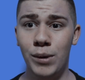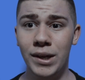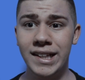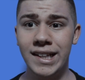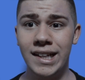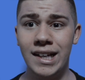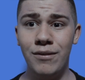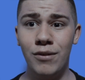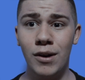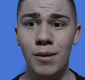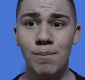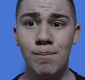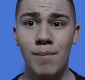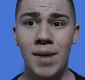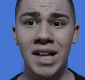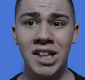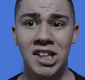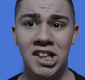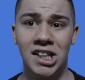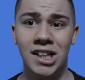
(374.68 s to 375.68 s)
wasn't even
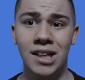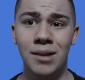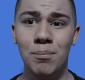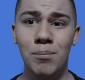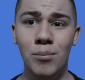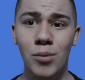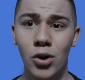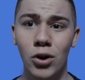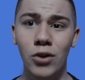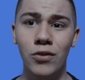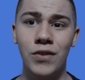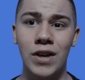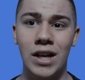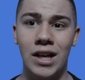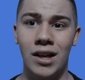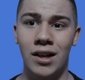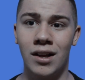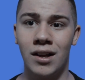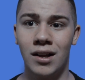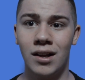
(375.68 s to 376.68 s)
much in the
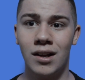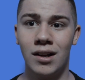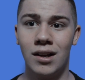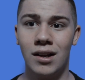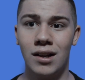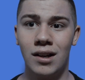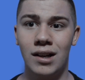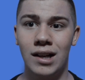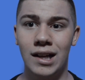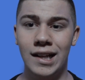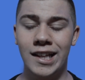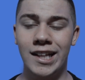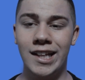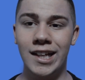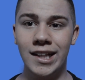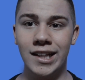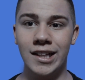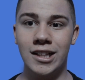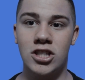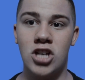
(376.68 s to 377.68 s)
movie. It
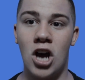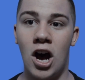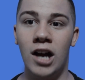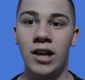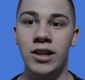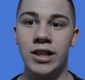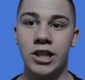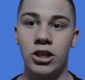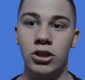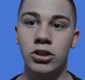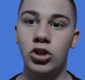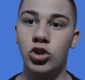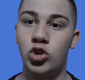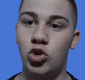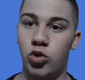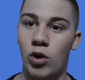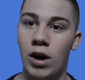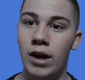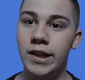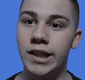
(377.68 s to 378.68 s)
says the title is called The
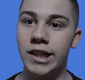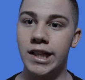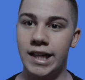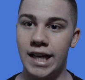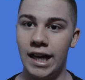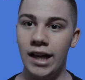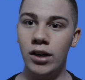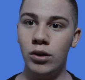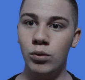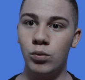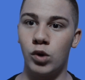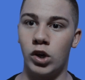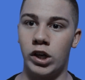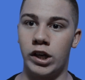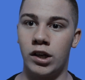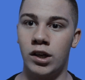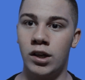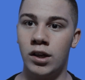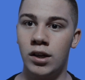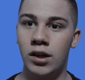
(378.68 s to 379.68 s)
Crimes of
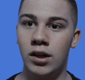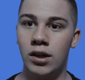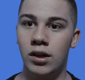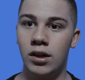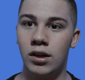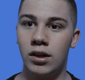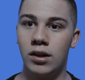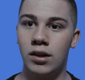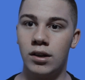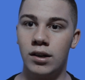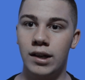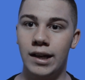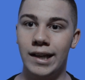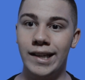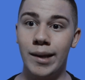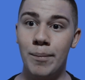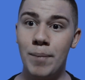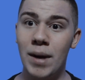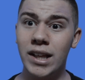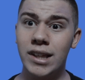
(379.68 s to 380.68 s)
Grindelwald.
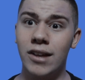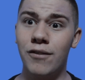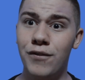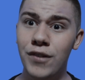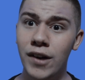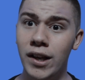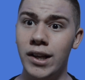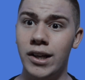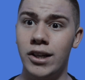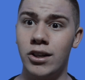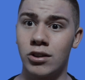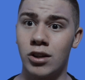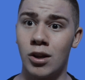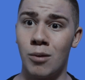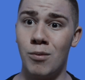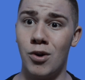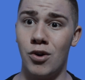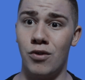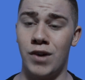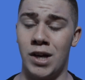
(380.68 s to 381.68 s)
It's about the villain of the
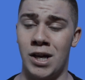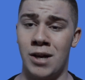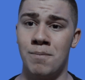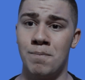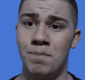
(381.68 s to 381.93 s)
movie.